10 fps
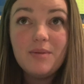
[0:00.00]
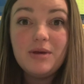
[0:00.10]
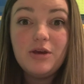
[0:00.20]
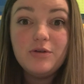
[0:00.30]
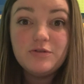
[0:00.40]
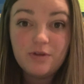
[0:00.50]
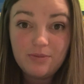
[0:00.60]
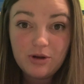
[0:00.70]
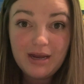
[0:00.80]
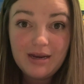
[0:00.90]
use
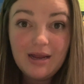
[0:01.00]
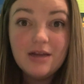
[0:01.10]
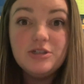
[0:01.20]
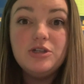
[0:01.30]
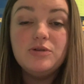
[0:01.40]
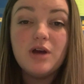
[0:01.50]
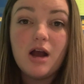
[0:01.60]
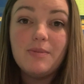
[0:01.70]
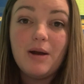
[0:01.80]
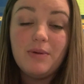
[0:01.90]
Flipgrid to
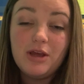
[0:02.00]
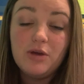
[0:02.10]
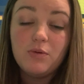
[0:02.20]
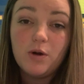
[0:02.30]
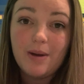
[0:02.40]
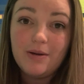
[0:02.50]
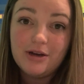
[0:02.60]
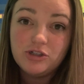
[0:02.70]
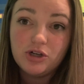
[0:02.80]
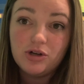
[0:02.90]
talk about what you wrote about in
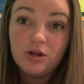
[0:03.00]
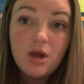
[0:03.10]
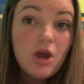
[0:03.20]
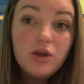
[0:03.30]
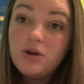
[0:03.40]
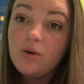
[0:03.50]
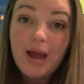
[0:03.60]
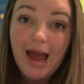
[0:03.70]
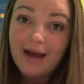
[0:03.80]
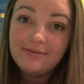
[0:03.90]
your journal. You
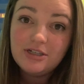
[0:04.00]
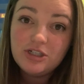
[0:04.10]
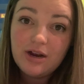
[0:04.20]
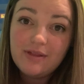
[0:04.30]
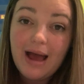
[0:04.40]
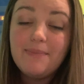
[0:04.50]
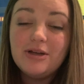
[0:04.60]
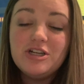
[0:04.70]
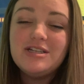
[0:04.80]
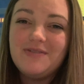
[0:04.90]
don't have to share that,
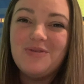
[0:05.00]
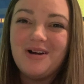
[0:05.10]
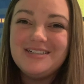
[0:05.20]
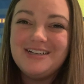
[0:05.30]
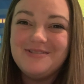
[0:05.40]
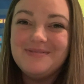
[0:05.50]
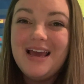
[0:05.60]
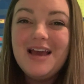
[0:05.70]
but just if you want to.